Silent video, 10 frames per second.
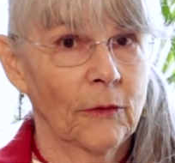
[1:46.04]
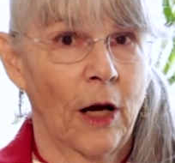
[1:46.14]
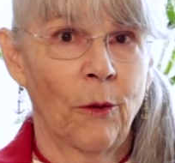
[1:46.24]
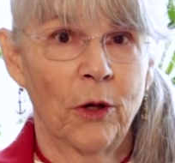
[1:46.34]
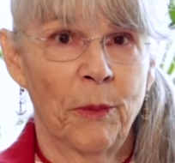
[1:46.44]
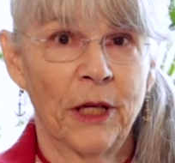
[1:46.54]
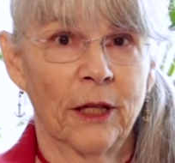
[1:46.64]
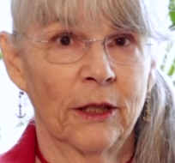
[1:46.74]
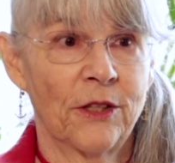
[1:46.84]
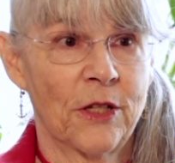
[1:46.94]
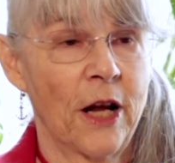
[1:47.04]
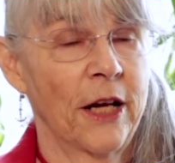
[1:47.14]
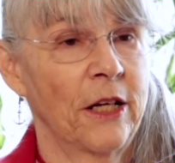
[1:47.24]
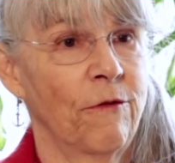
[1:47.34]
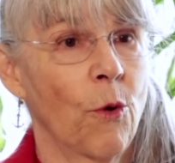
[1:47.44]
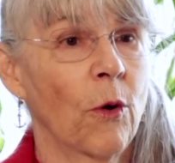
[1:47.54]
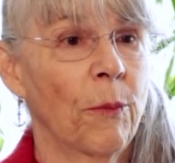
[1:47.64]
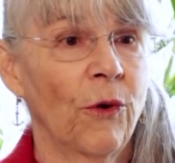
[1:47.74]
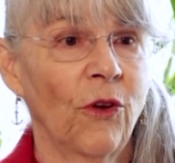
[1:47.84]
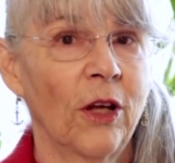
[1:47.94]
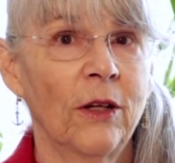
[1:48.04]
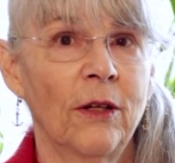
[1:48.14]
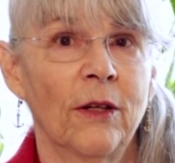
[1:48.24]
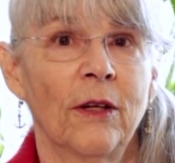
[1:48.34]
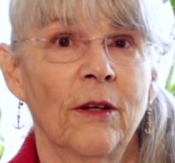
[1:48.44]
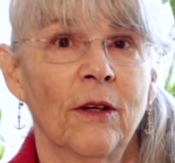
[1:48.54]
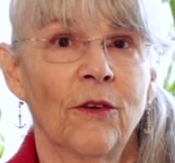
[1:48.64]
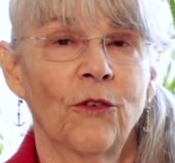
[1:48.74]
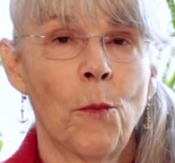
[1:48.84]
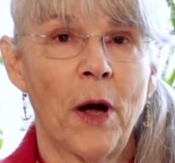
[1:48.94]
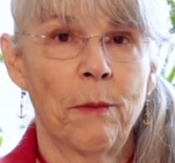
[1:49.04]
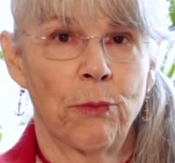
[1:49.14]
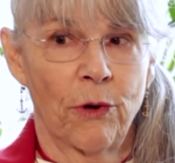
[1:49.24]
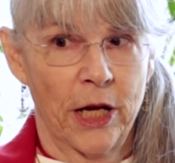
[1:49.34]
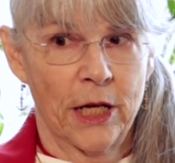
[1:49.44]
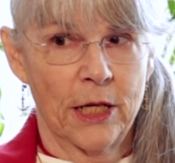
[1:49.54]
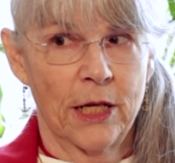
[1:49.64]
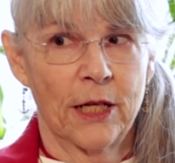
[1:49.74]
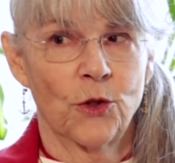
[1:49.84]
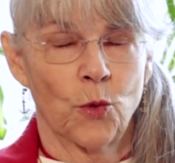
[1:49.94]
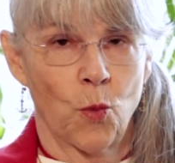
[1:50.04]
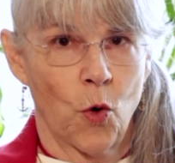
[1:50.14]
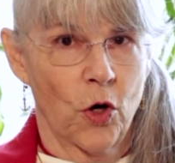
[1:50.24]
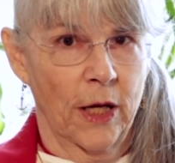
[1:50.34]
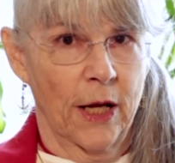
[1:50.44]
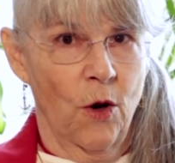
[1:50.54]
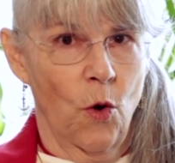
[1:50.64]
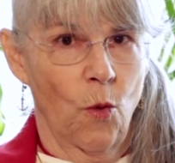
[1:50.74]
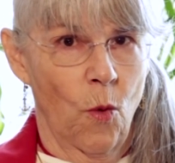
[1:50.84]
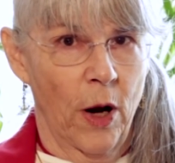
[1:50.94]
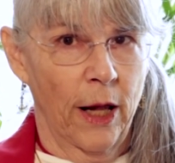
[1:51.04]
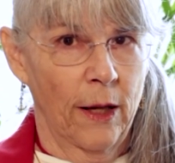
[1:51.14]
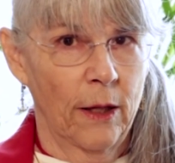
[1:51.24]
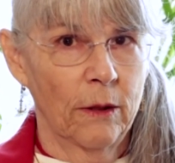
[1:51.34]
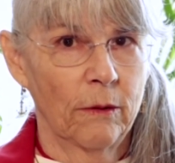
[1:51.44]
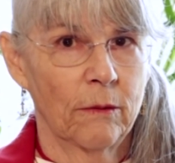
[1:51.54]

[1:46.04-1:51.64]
I want to be at least ninety-four percent. So my brain is working well.